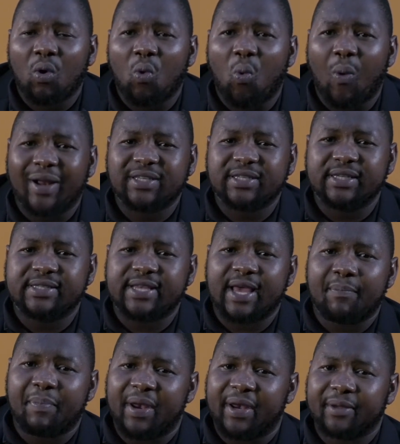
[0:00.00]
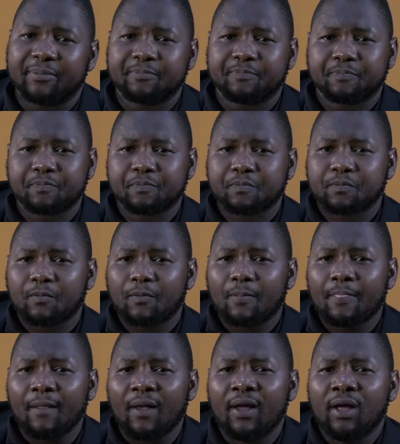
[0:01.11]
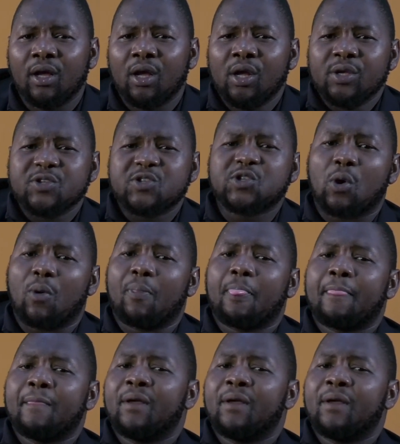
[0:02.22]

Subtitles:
what is happening. So